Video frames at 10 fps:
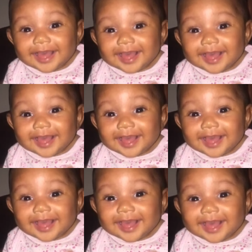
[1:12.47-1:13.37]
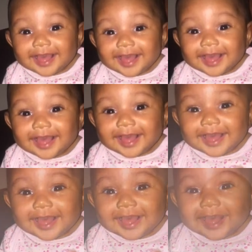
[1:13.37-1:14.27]
it just makes me look
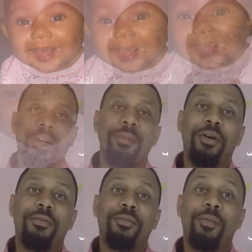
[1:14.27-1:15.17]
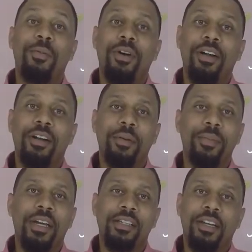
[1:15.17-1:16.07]
forward to coming home from work
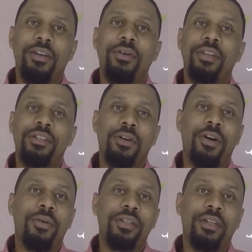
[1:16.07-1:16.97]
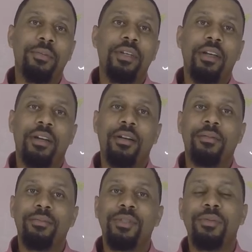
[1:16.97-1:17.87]
because I know that you're always going to be
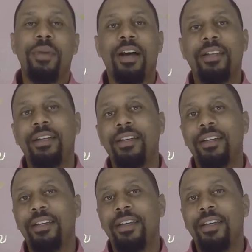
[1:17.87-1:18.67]
smiling.